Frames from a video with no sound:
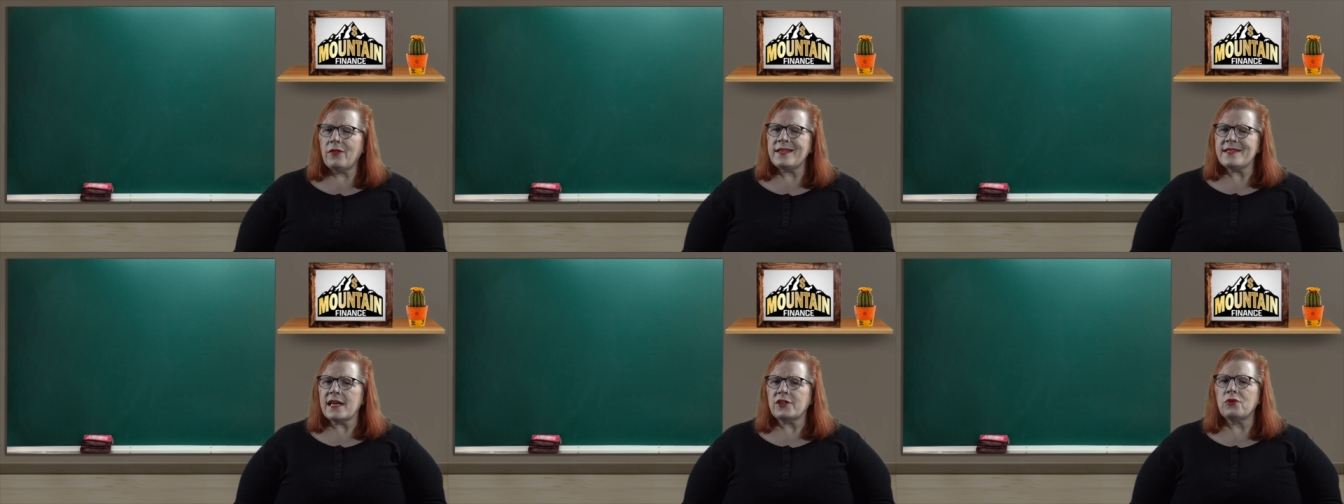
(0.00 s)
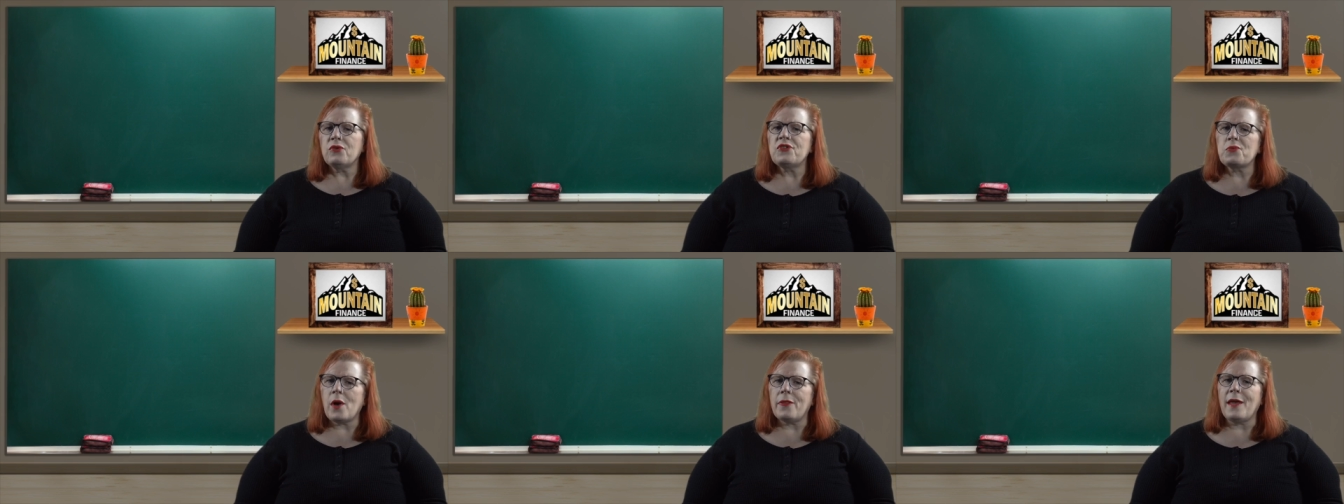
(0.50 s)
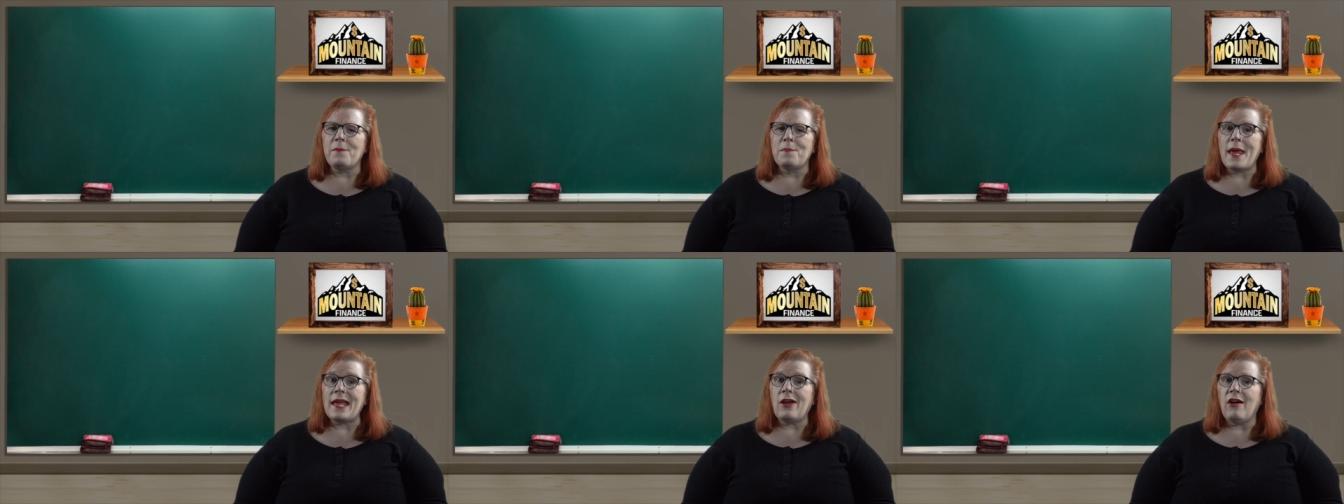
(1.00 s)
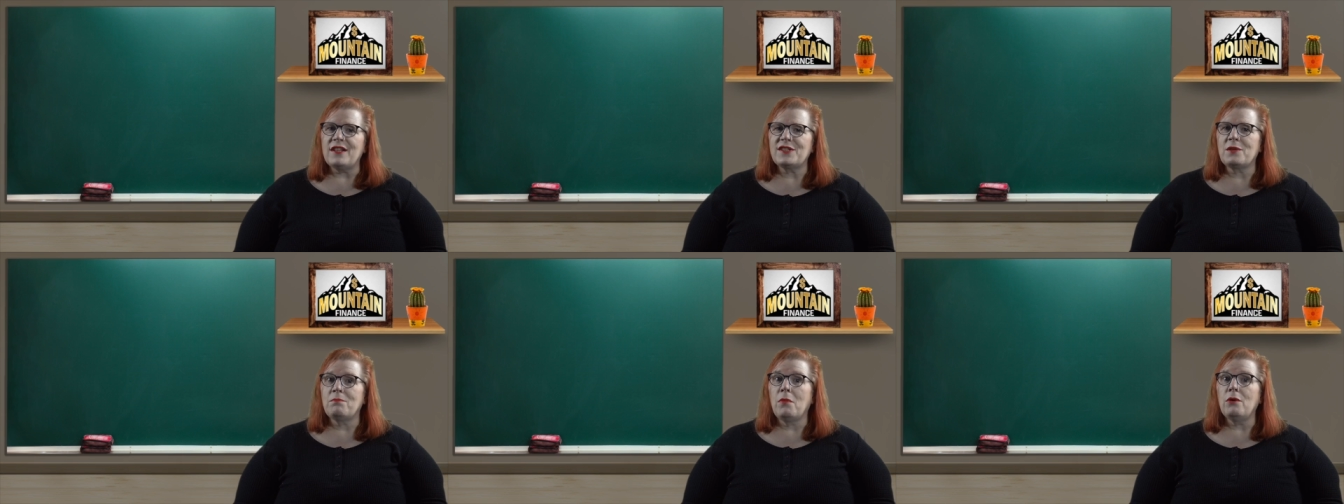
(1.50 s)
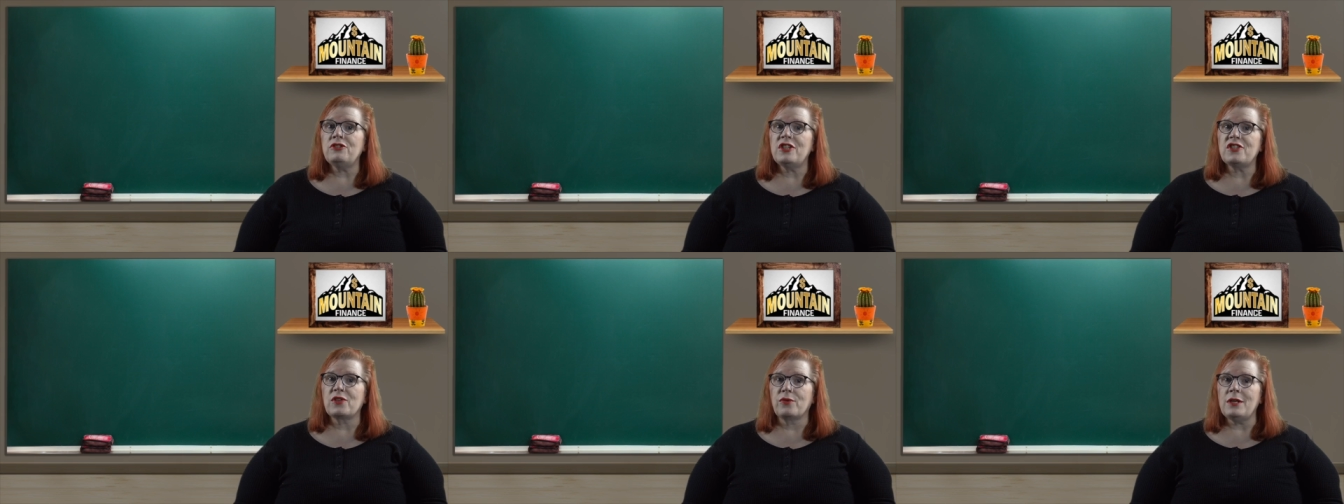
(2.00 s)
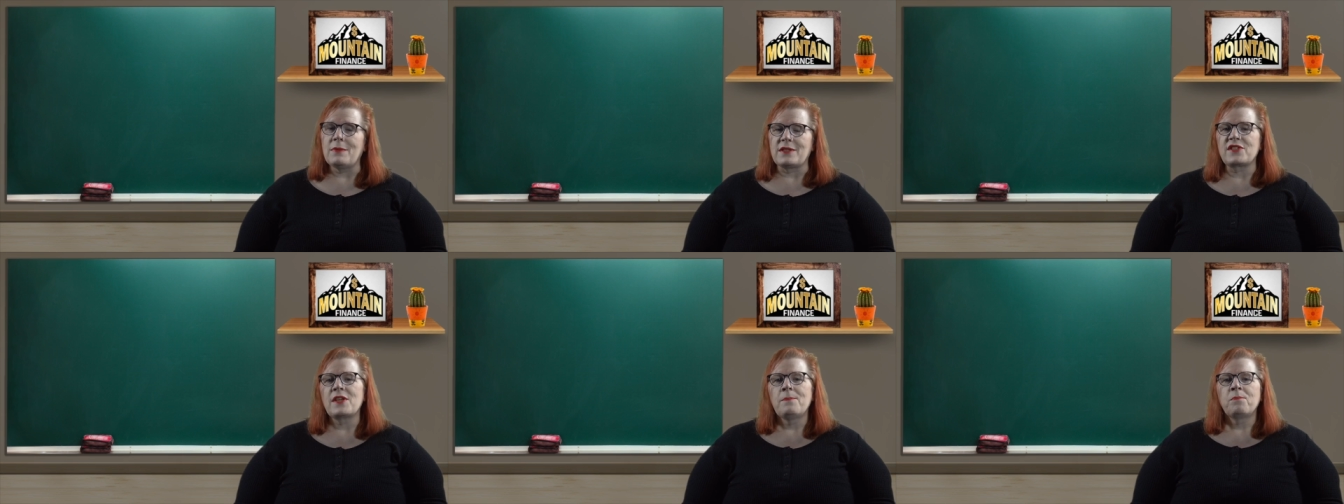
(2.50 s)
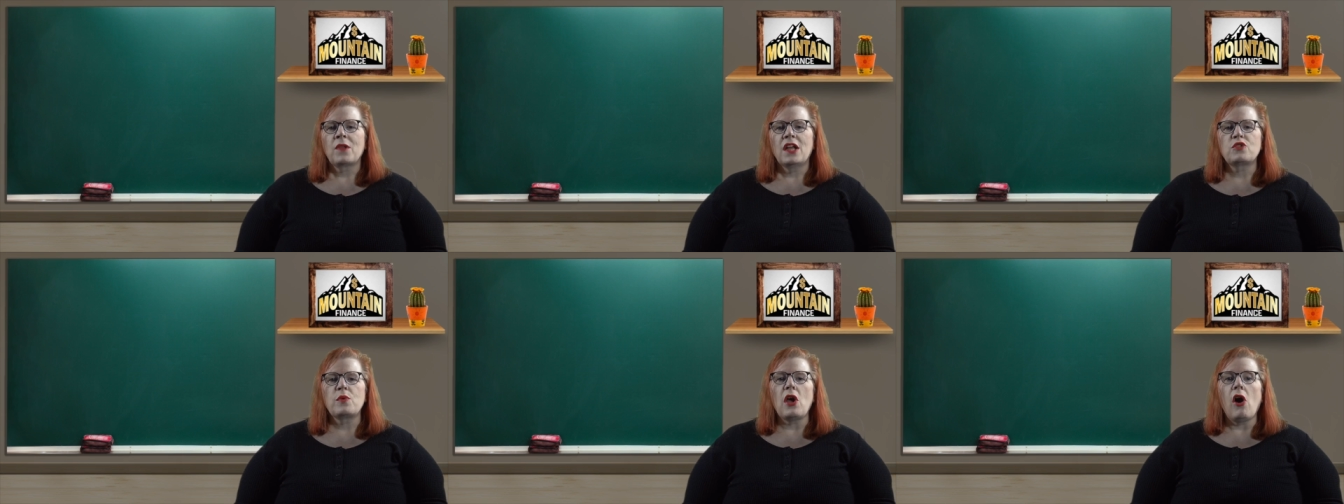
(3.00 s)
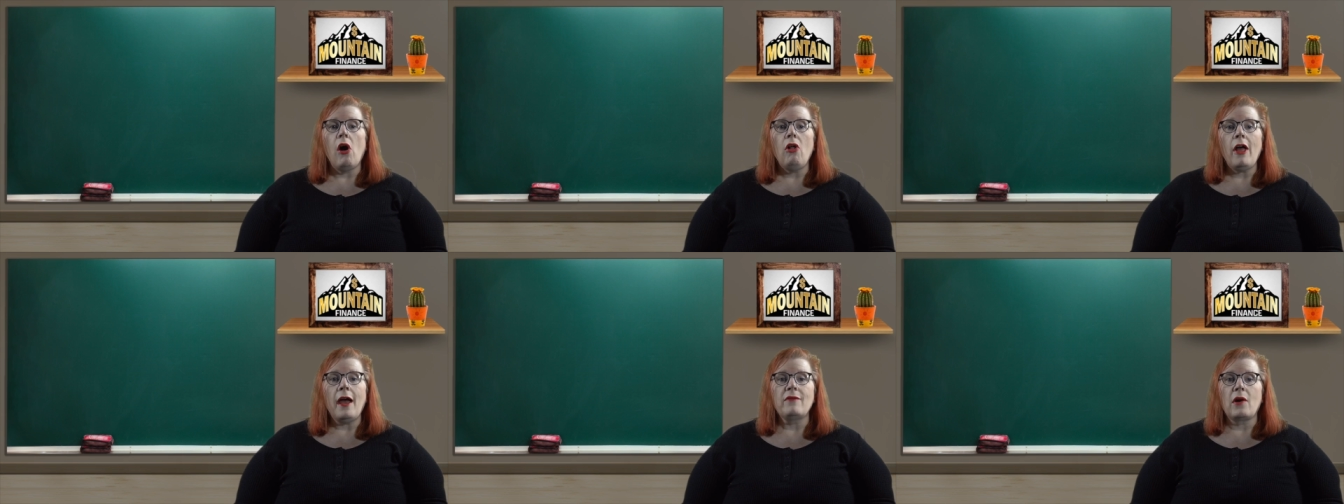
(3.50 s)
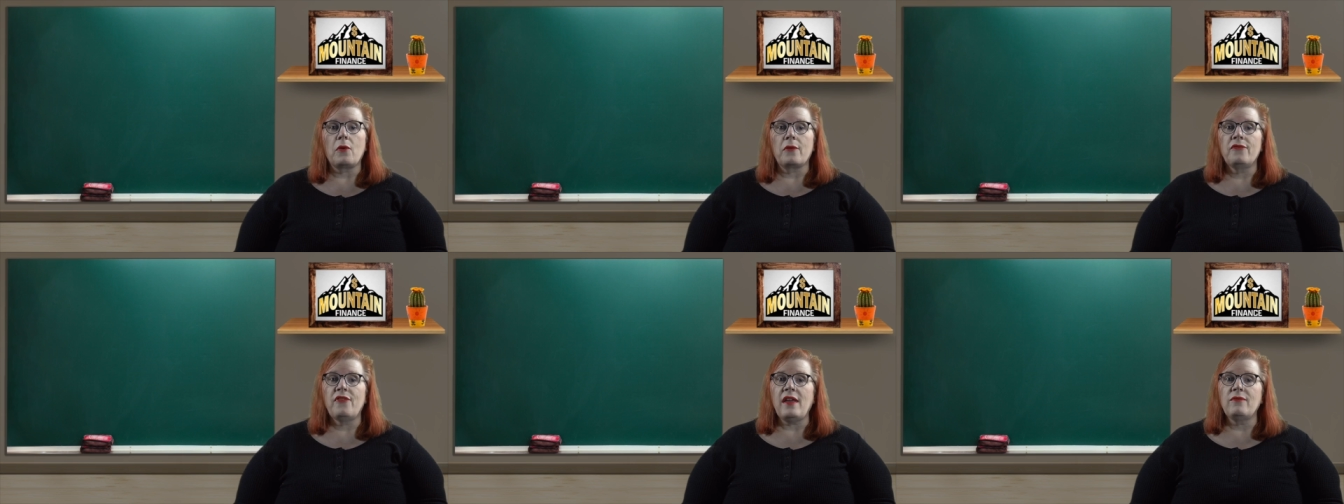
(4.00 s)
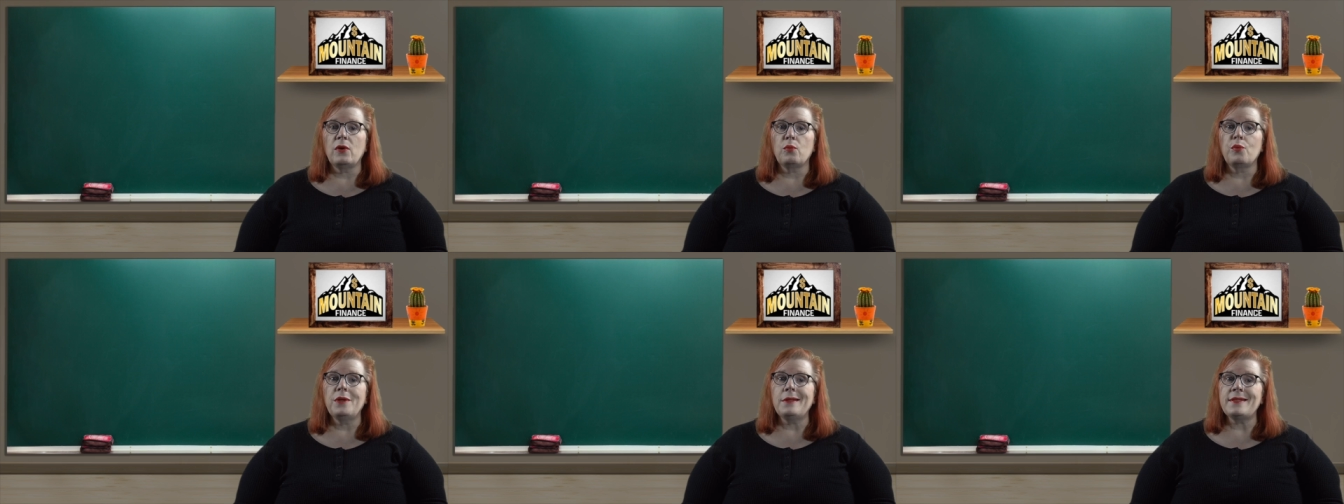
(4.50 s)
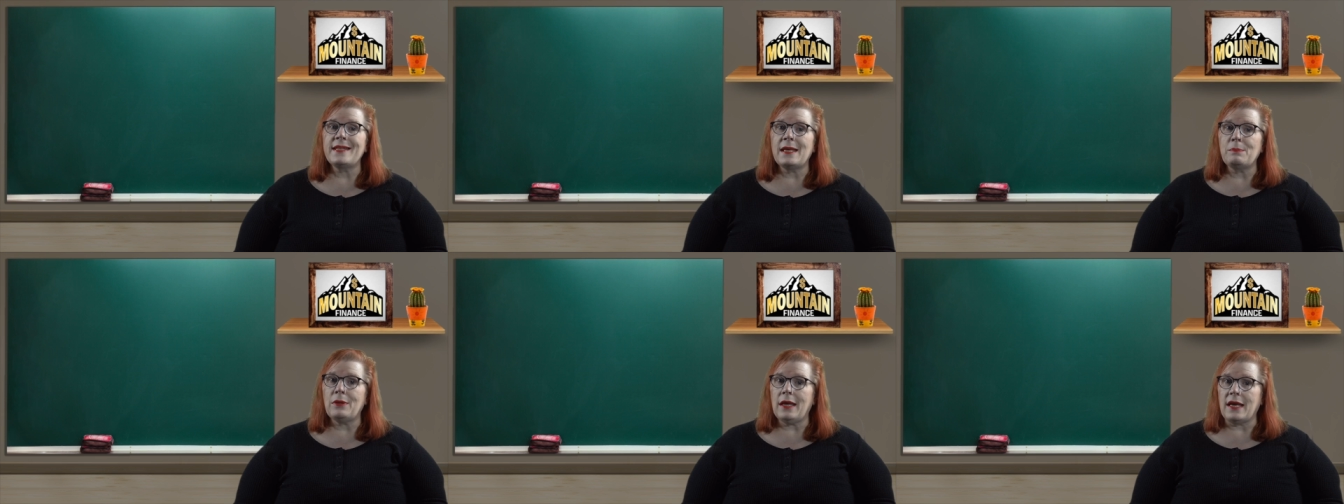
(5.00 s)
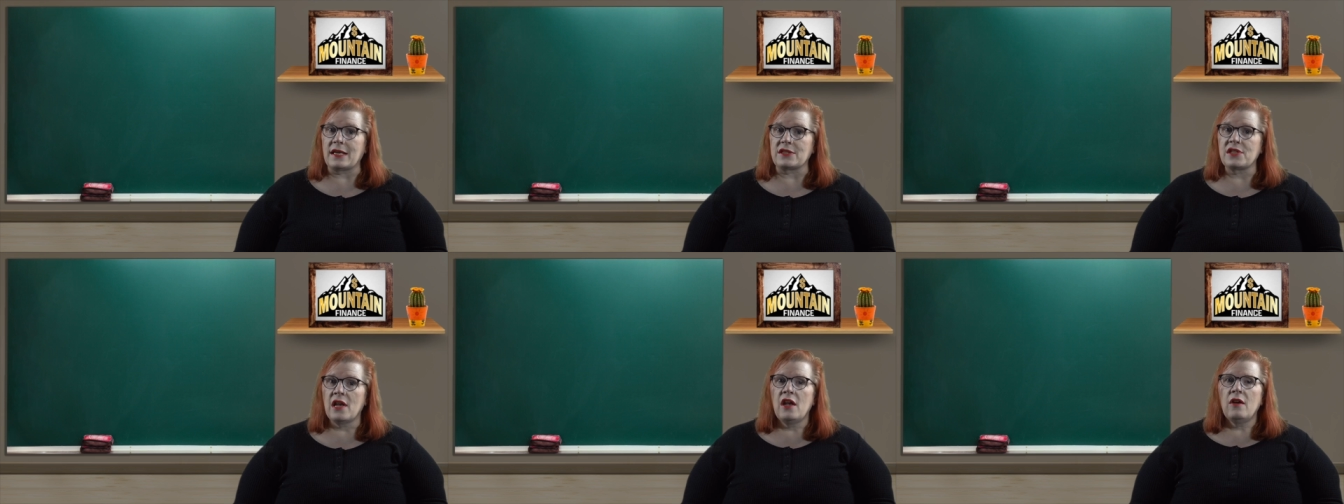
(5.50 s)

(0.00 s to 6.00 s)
this sector is one that may cause the most disagreements, as we all have our favorite real estate plays.